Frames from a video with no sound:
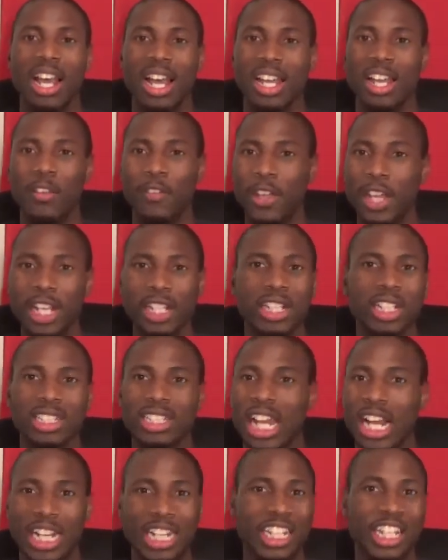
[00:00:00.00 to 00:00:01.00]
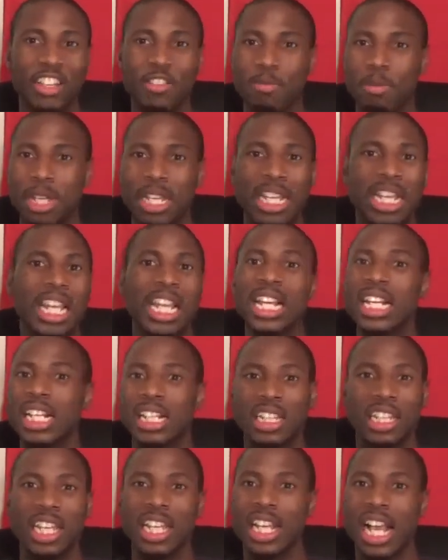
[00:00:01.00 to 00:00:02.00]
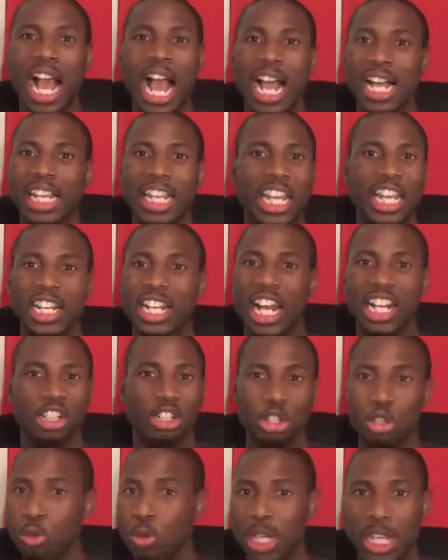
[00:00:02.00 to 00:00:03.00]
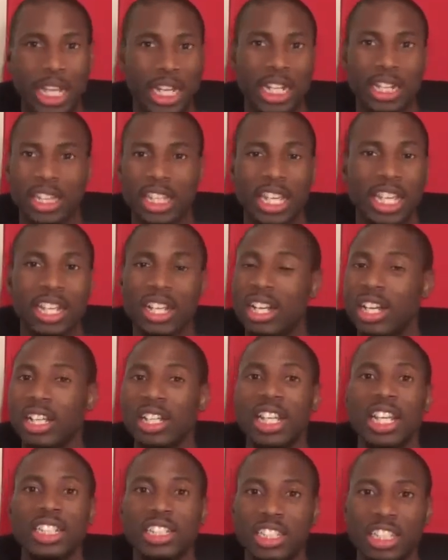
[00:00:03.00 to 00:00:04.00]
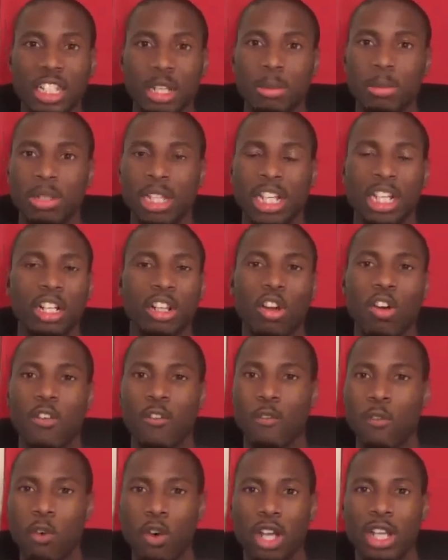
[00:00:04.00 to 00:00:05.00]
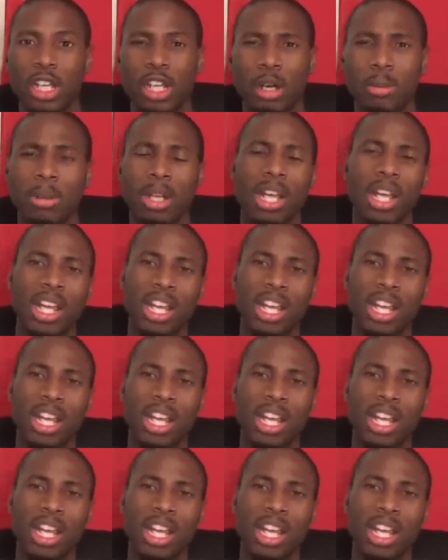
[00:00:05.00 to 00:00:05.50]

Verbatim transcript: If He does not give me anything, I cannot do anything against Him, let alone for Him.